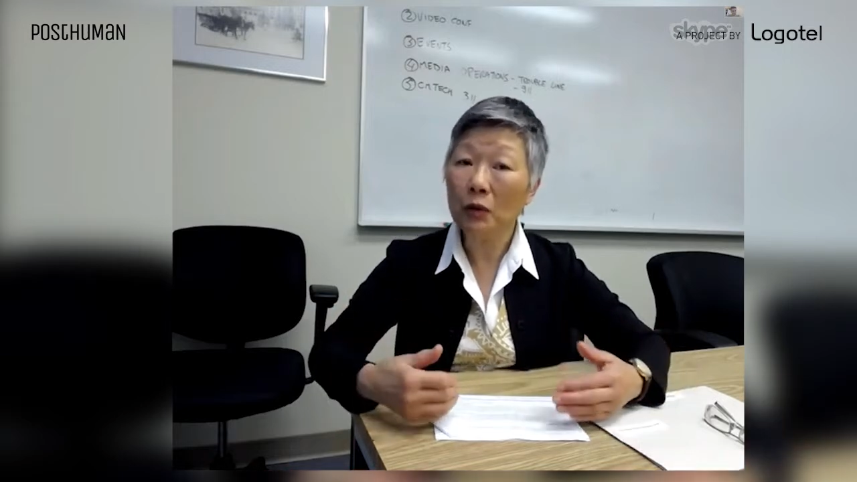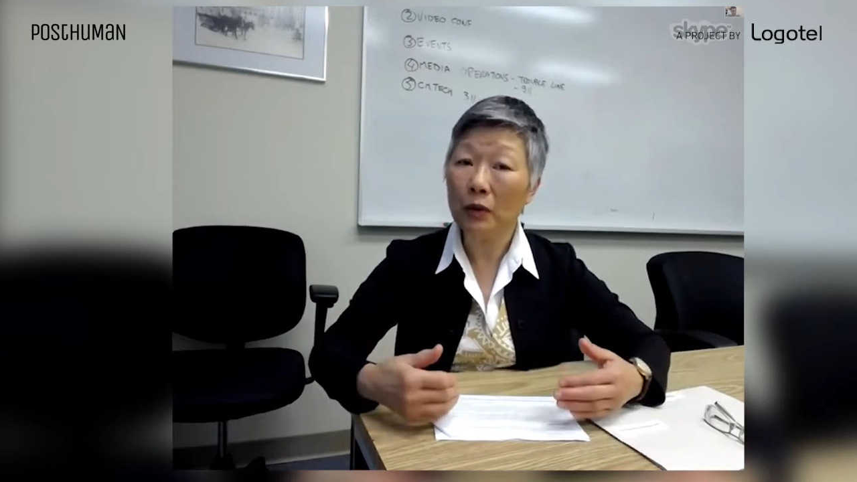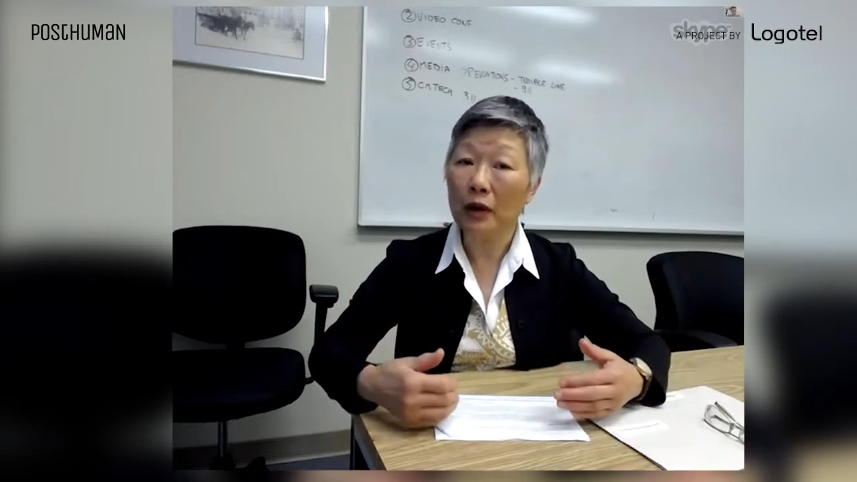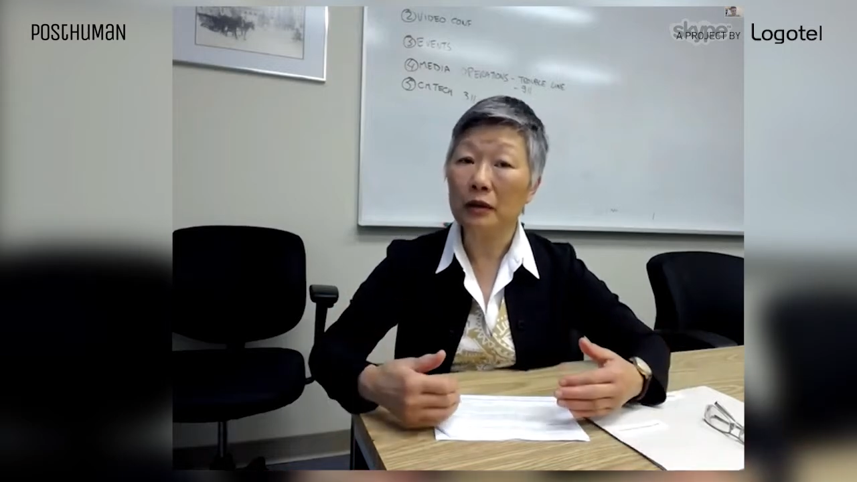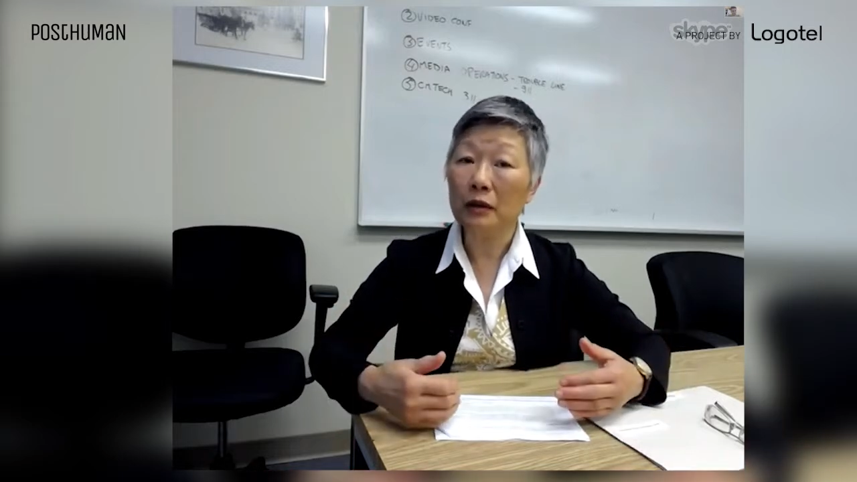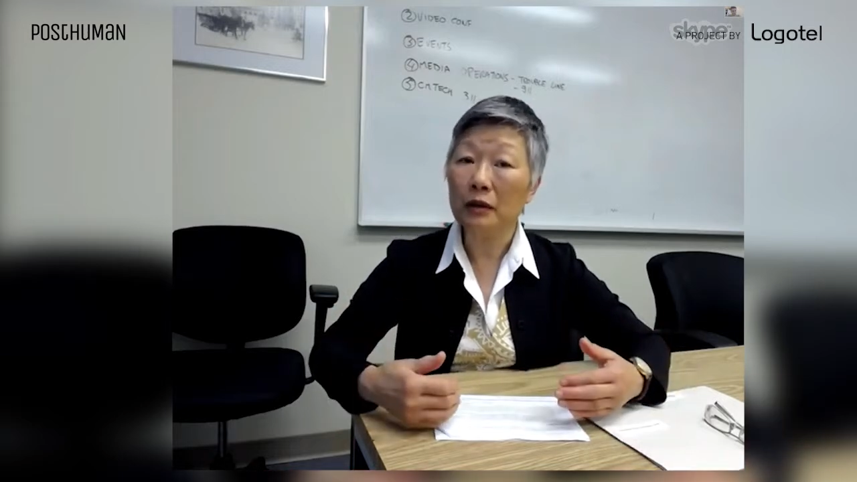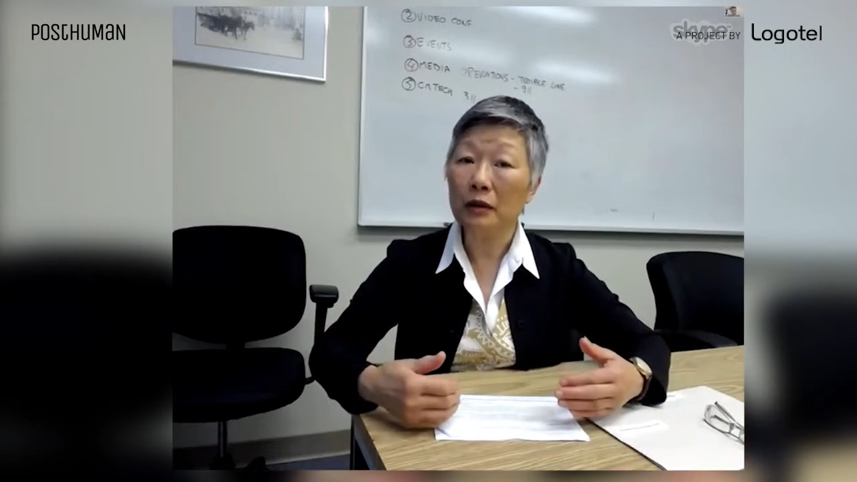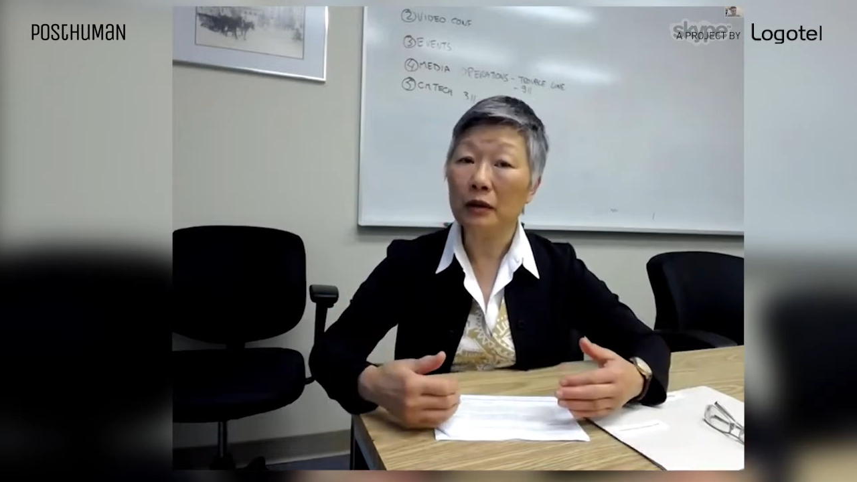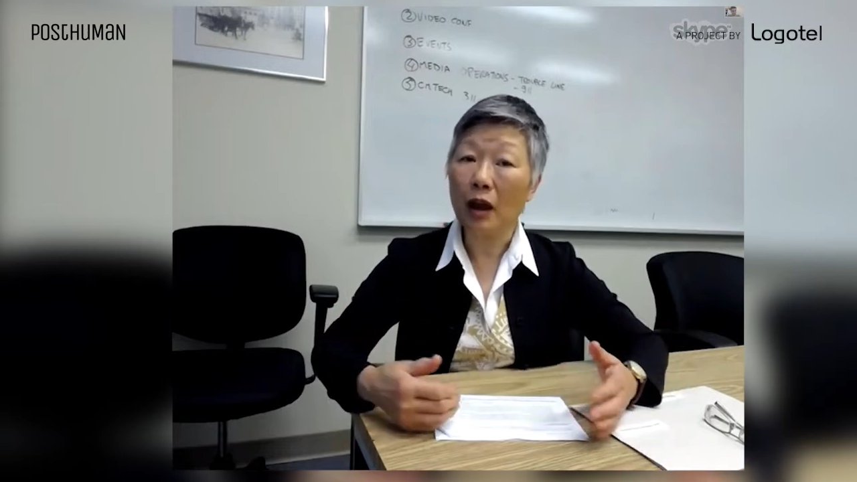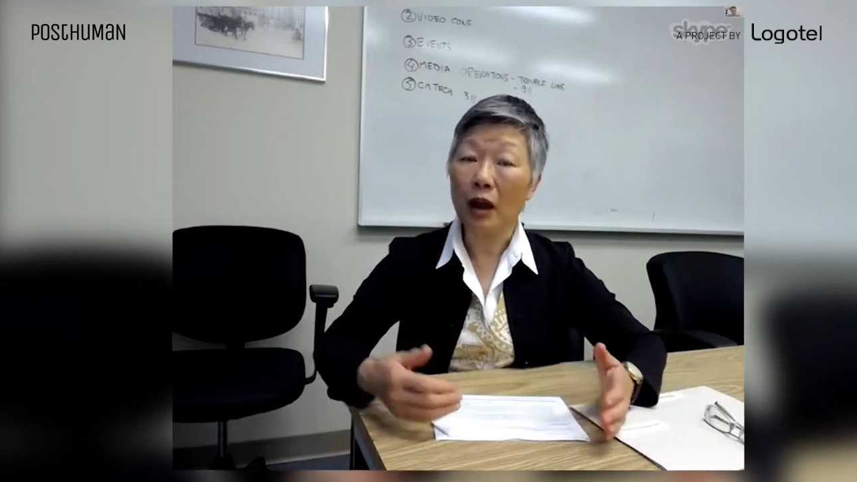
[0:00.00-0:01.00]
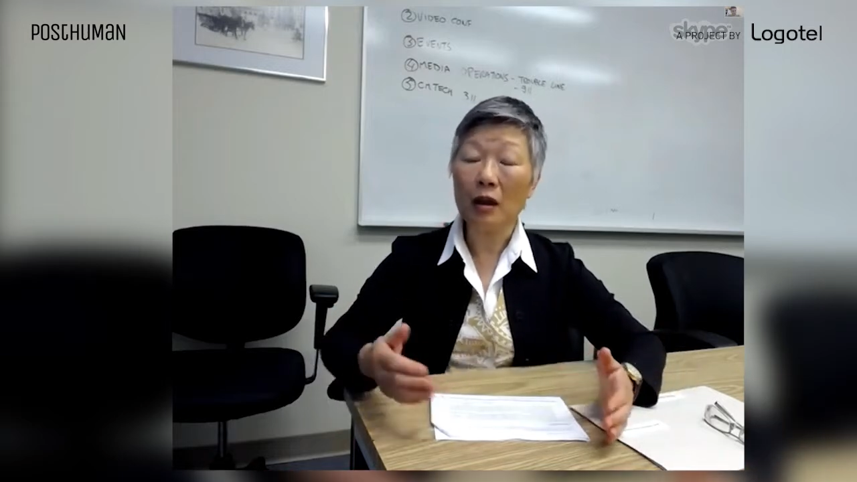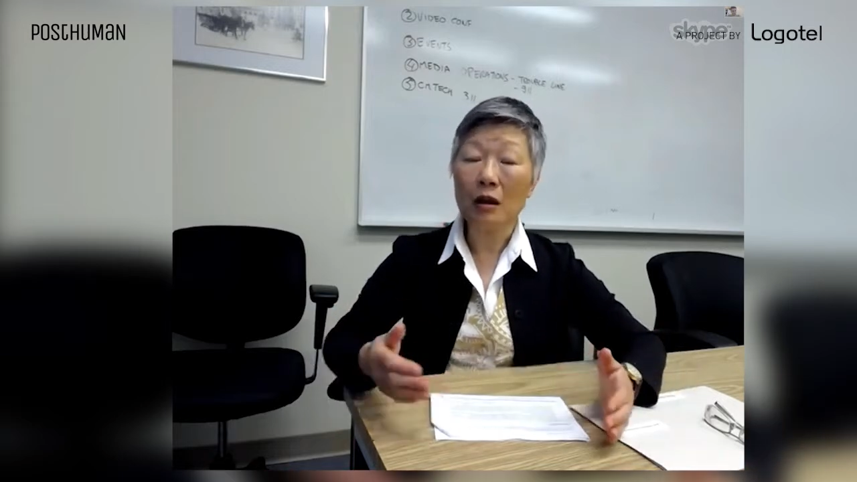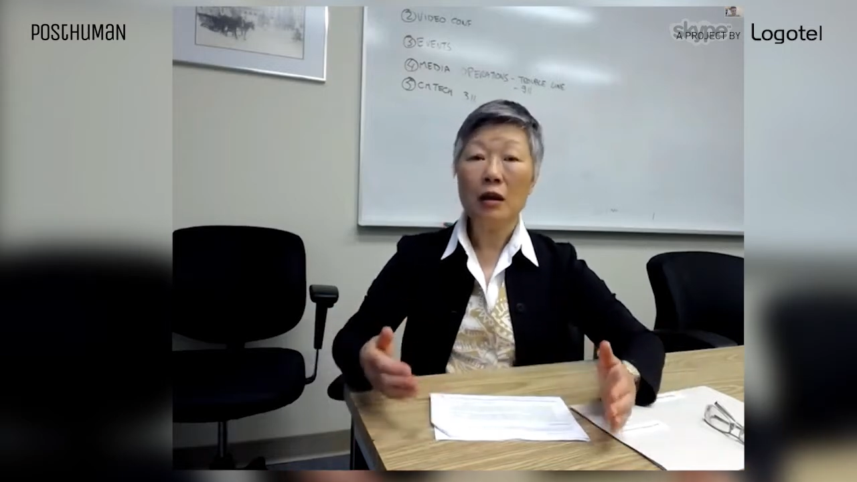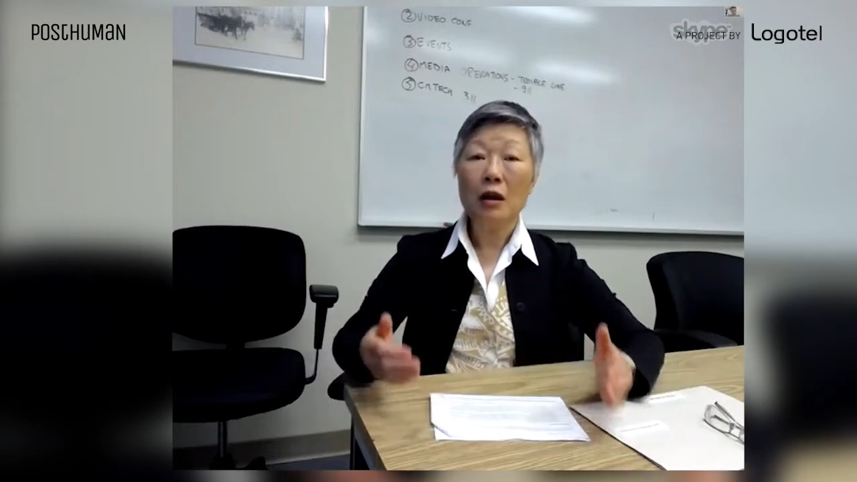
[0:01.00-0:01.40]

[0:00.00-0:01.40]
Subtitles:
know it, okay,